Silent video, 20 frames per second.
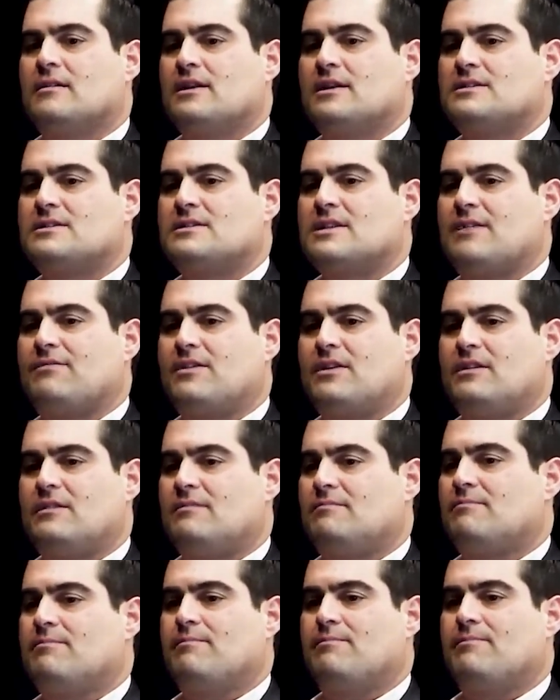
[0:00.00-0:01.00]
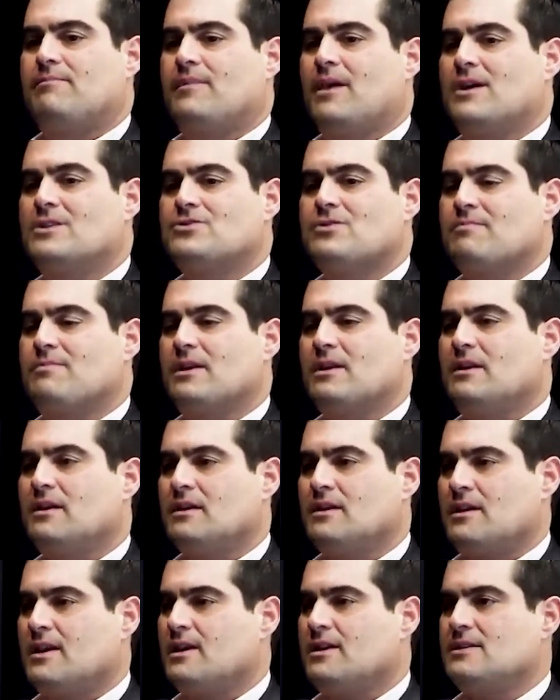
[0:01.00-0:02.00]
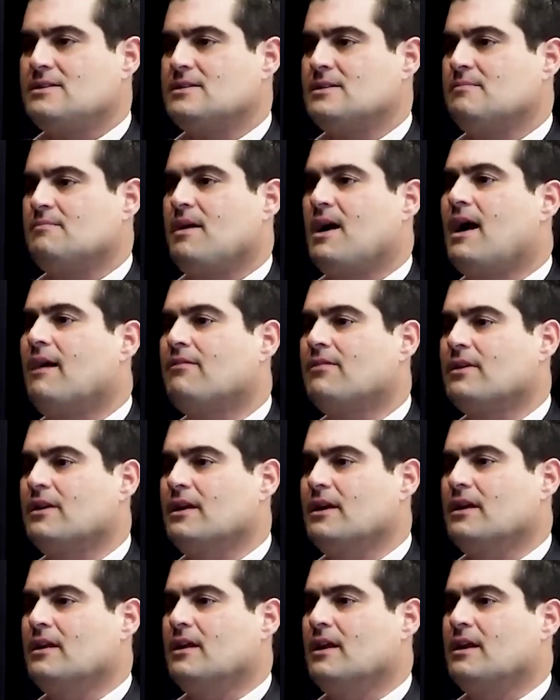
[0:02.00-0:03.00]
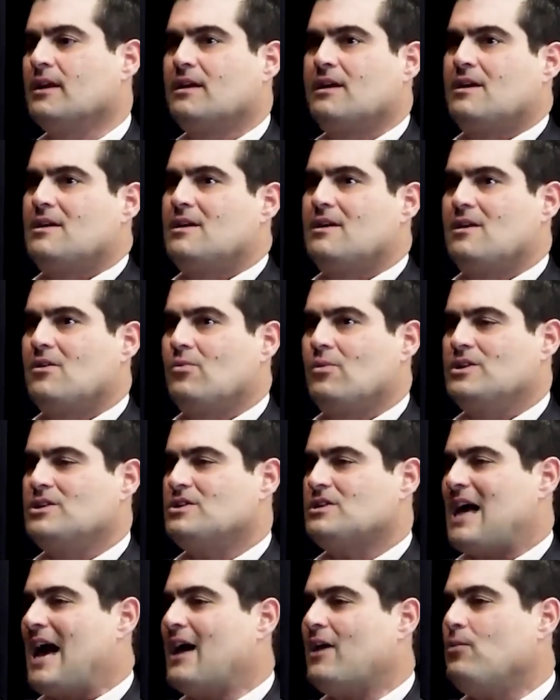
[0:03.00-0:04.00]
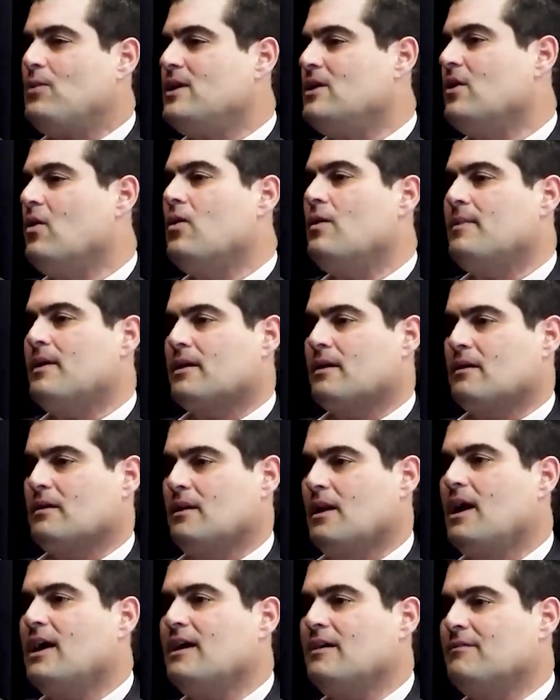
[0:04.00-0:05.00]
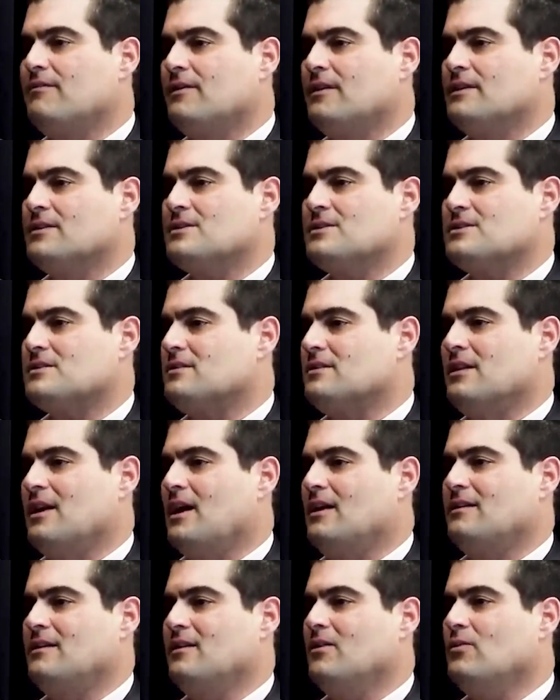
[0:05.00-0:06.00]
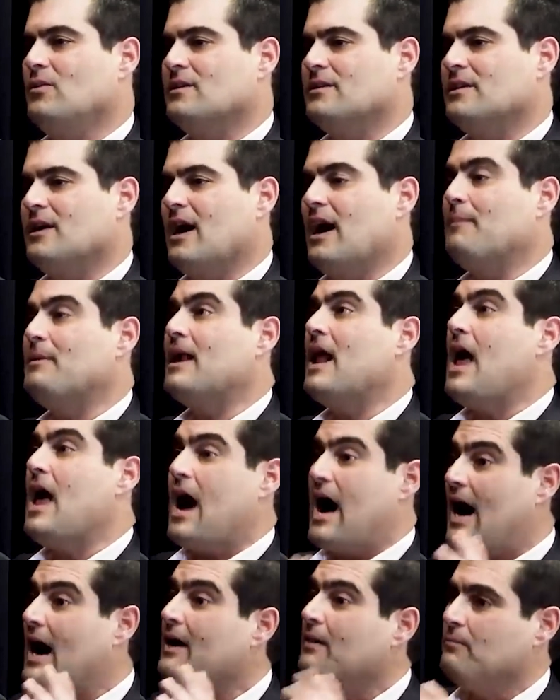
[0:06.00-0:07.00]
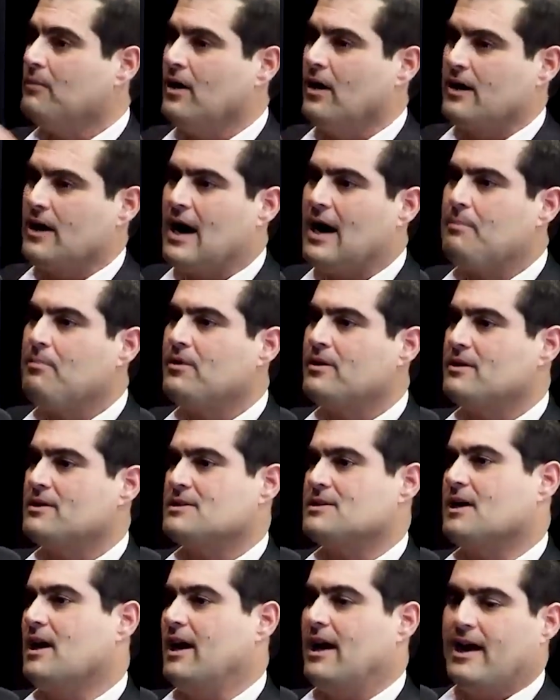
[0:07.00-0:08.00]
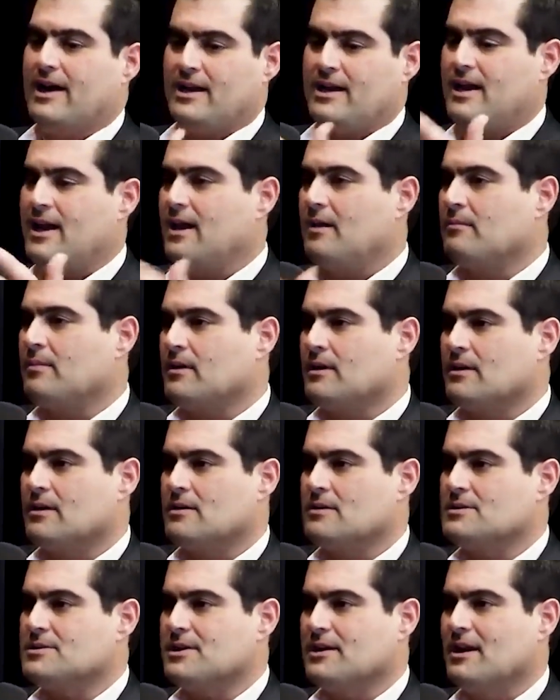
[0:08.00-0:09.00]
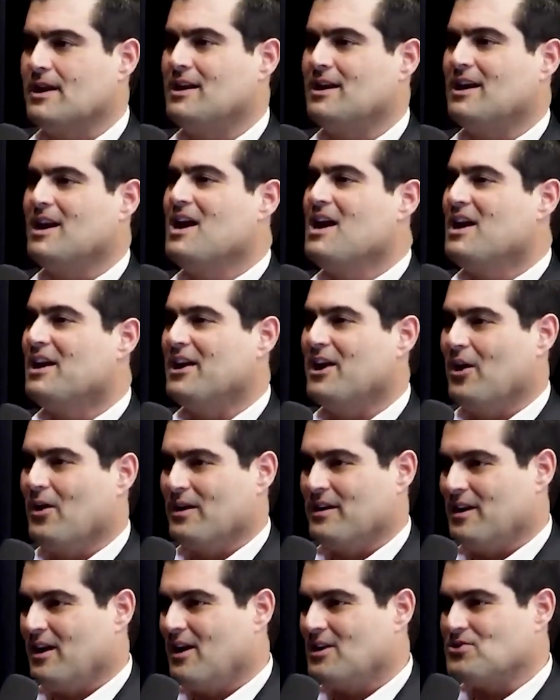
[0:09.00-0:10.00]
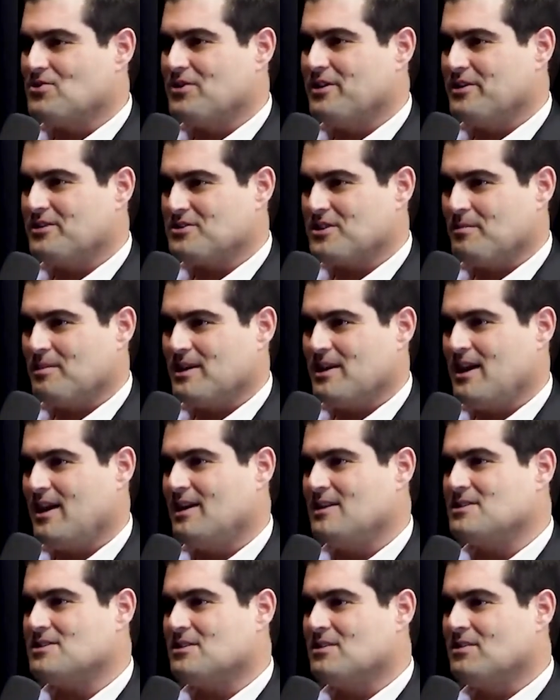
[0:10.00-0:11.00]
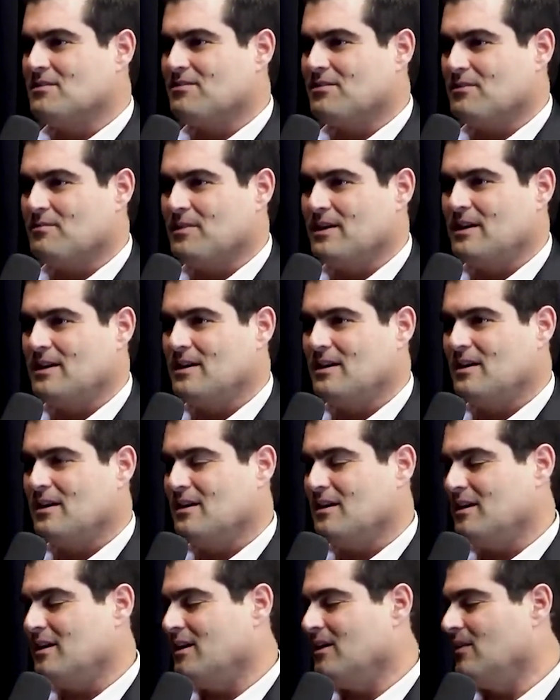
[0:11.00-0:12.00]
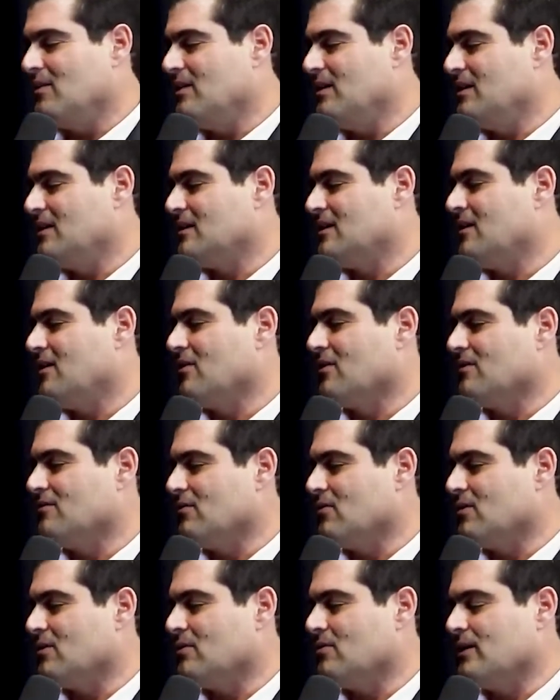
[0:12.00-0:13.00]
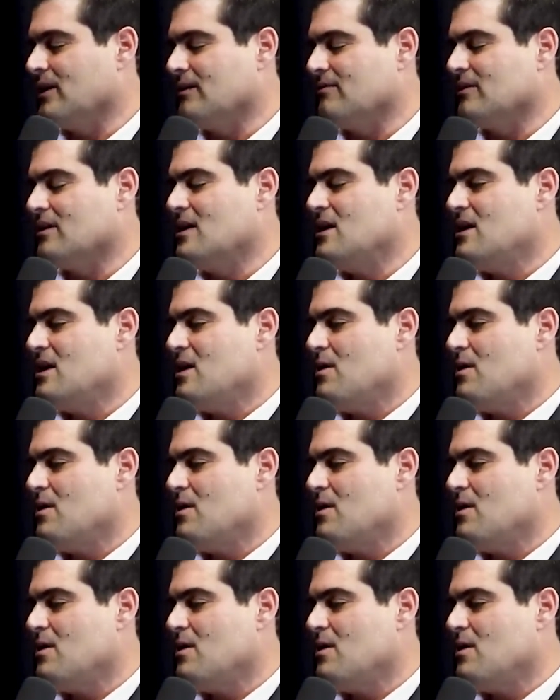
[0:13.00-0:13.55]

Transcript: like seven hundred million kids in poverty, and like, we just, how do we go about our life and just not deal with that? I mean, I look, I put it aside. I eat hamburgers, and I, you know, in a hundred years I'll be canceled for being a, you know, a carnivore or whatever.